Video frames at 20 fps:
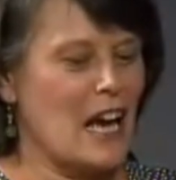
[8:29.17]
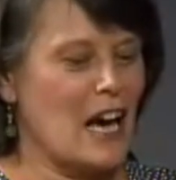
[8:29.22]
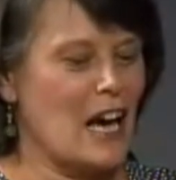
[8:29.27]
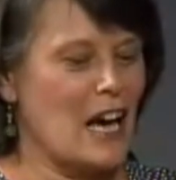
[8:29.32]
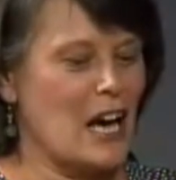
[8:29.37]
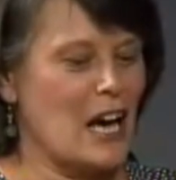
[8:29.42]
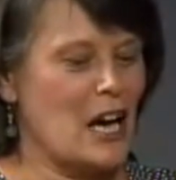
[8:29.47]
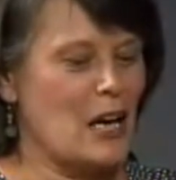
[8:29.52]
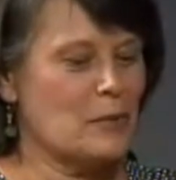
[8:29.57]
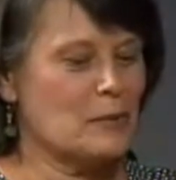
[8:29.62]

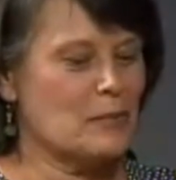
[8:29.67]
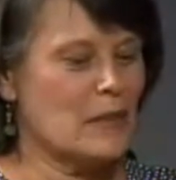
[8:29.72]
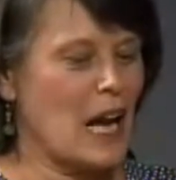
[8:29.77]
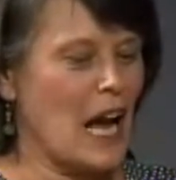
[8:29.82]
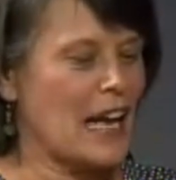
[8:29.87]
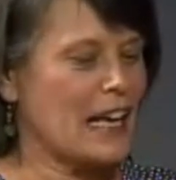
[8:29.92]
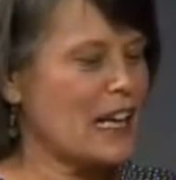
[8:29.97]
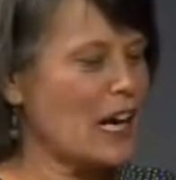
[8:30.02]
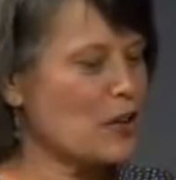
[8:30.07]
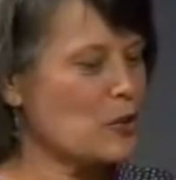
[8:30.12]

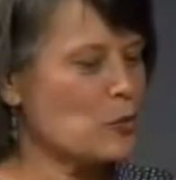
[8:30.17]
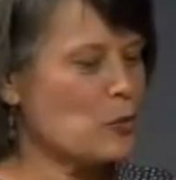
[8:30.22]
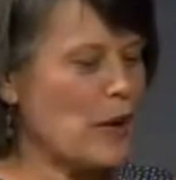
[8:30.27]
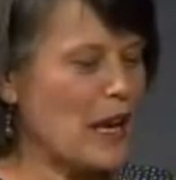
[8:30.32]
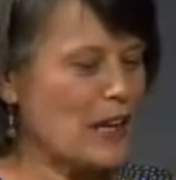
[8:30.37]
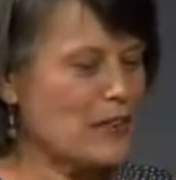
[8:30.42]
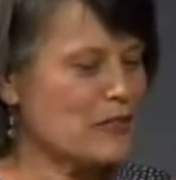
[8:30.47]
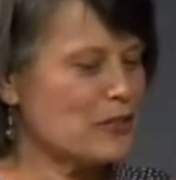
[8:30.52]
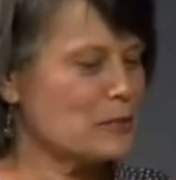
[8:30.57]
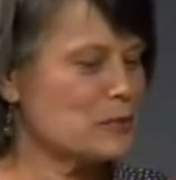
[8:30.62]
I got
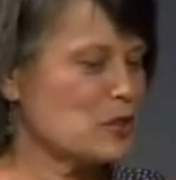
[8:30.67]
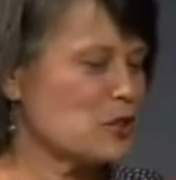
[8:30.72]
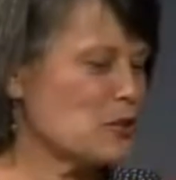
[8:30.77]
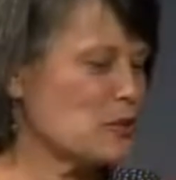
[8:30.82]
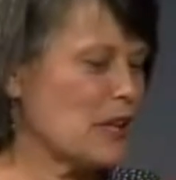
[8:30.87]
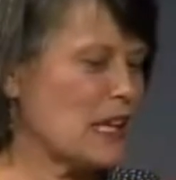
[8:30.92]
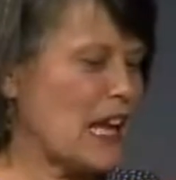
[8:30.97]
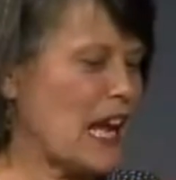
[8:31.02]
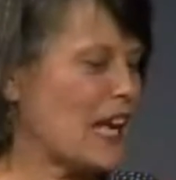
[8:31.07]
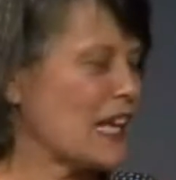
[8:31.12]
away from
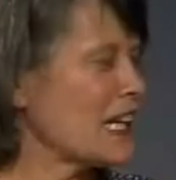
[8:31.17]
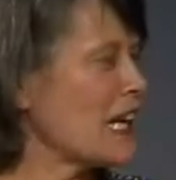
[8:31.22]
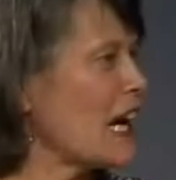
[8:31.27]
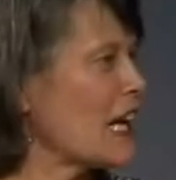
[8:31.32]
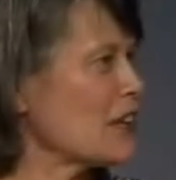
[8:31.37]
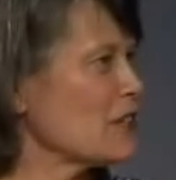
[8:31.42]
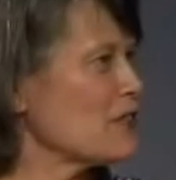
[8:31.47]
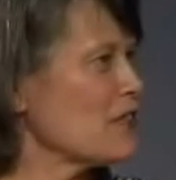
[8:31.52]
doing any kind